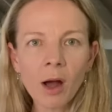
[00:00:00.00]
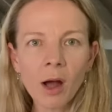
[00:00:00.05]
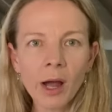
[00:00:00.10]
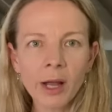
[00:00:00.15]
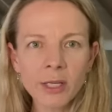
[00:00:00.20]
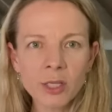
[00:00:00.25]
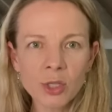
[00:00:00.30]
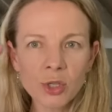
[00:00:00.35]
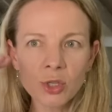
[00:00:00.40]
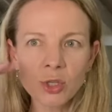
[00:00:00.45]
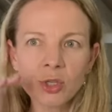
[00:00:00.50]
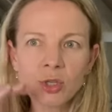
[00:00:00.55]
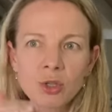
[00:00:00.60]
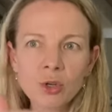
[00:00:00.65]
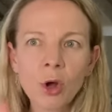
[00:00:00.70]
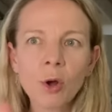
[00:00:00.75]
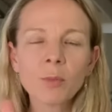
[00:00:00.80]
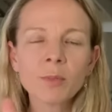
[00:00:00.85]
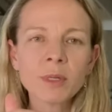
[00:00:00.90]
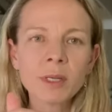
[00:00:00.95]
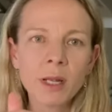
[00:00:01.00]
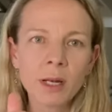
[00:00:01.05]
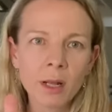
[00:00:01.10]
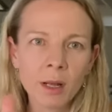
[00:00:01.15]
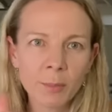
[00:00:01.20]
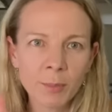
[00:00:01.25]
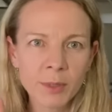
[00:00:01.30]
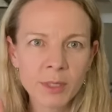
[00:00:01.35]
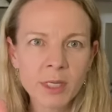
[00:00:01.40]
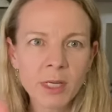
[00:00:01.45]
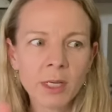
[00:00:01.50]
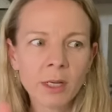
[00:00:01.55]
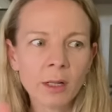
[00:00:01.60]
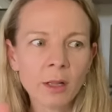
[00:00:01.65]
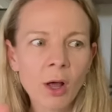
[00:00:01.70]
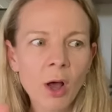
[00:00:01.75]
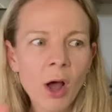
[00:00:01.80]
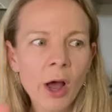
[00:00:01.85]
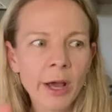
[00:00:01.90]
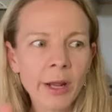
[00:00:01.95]
I stopped at a
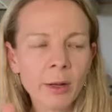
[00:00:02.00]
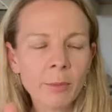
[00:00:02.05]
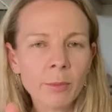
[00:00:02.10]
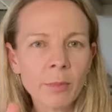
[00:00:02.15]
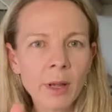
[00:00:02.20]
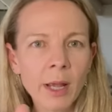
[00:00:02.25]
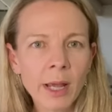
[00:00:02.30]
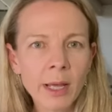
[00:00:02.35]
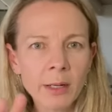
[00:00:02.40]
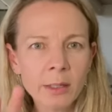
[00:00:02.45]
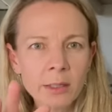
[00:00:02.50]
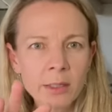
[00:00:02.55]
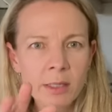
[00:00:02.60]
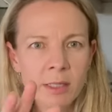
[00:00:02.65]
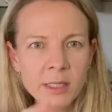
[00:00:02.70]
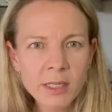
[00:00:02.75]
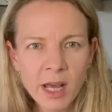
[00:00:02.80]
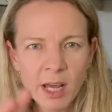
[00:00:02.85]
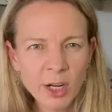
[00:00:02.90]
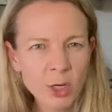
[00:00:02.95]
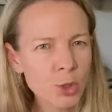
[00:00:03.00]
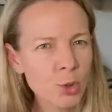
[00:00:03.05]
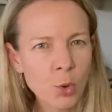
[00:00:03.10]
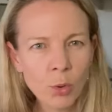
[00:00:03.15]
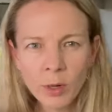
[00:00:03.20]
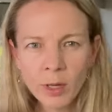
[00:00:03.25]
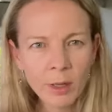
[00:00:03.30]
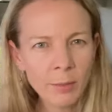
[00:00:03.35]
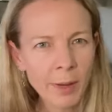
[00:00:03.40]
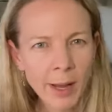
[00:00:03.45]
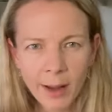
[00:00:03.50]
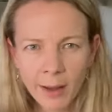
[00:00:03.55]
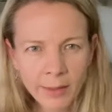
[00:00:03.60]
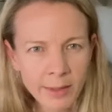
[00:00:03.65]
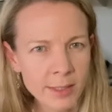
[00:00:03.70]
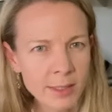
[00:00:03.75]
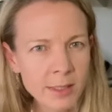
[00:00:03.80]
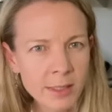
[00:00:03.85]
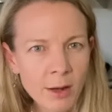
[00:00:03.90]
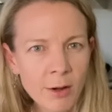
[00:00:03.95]
particular item and started talking about
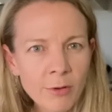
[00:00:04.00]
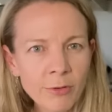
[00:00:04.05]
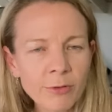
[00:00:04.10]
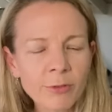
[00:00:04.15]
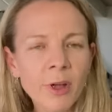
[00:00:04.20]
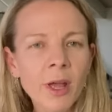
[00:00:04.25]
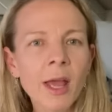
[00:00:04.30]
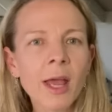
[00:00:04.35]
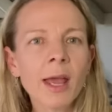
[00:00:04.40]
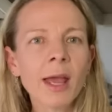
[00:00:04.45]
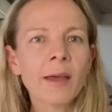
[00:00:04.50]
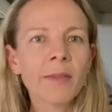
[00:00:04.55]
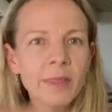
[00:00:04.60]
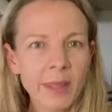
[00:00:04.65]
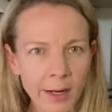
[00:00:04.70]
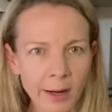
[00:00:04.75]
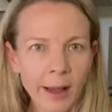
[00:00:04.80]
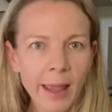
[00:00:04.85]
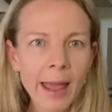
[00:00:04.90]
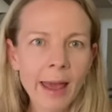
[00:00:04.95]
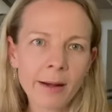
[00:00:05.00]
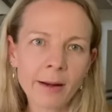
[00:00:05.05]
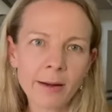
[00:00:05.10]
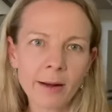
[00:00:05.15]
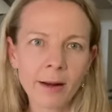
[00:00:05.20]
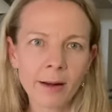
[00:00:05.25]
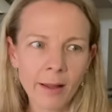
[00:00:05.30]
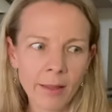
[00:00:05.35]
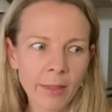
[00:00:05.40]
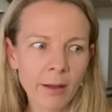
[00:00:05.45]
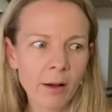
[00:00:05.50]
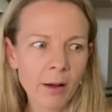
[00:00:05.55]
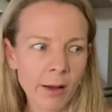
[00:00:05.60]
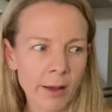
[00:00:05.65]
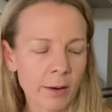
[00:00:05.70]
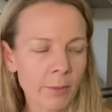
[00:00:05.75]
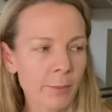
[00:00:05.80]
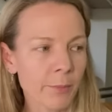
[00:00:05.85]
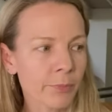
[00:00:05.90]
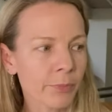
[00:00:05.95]
other stuff, and then I added another
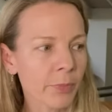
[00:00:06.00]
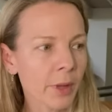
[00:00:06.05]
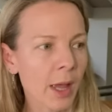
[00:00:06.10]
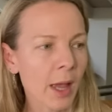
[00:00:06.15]
item.